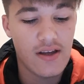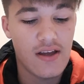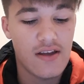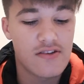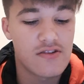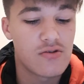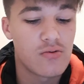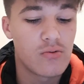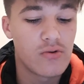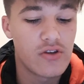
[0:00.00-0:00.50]

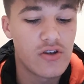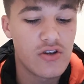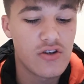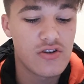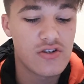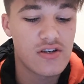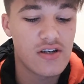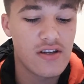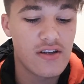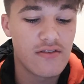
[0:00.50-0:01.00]
as you will
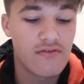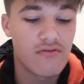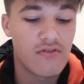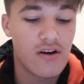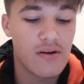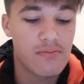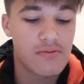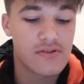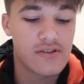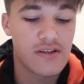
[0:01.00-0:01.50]
usually
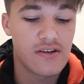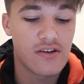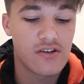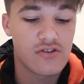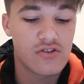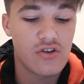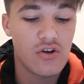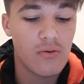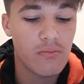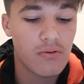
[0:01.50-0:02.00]
represent a
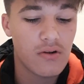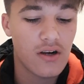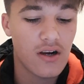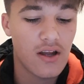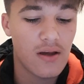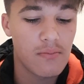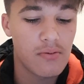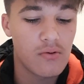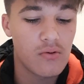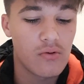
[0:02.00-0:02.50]
top
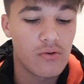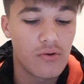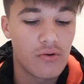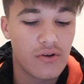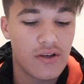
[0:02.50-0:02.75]
club or your